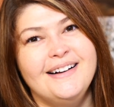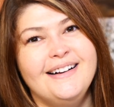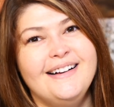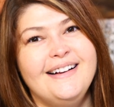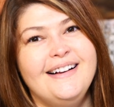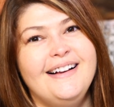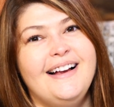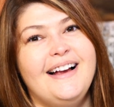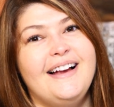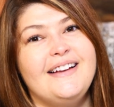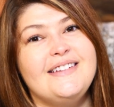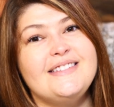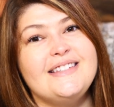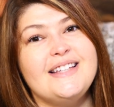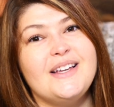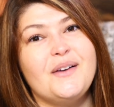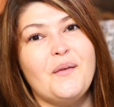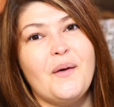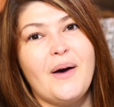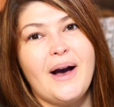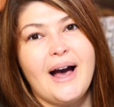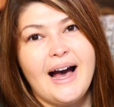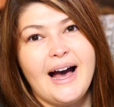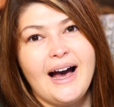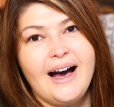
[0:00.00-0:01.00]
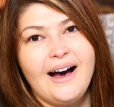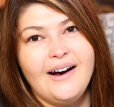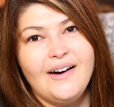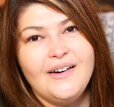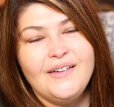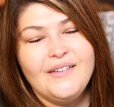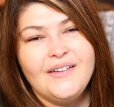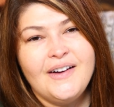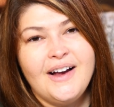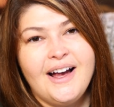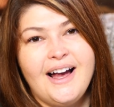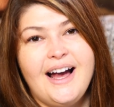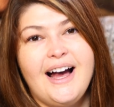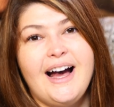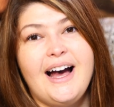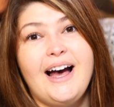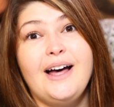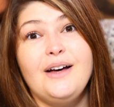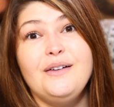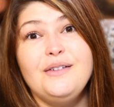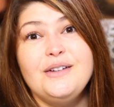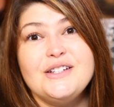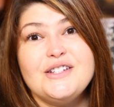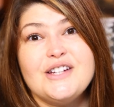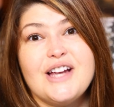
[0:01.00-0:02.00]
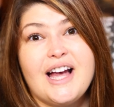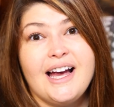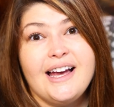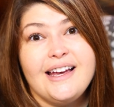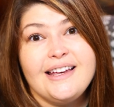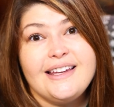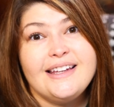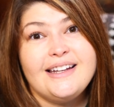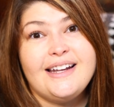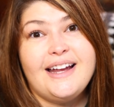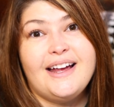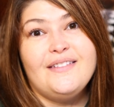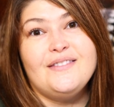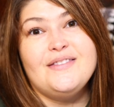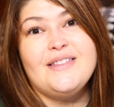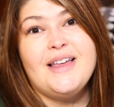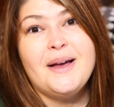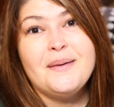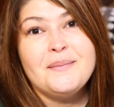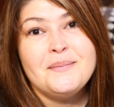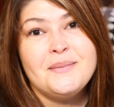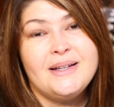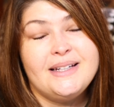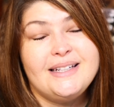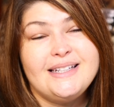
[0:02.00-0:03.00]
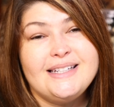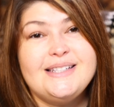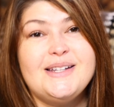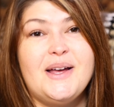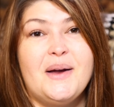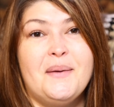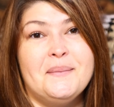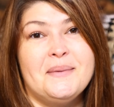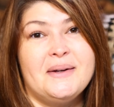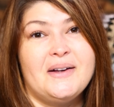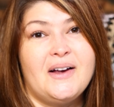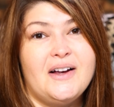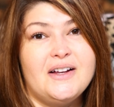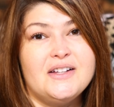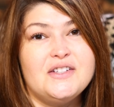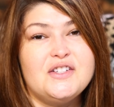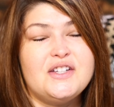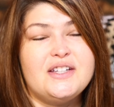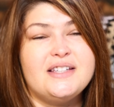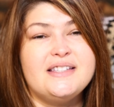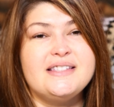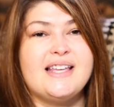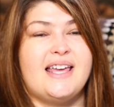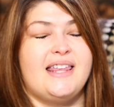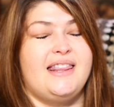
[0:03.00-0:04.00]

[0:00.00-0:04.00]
I was like, wow, I wish I could have that many Tamagotchis.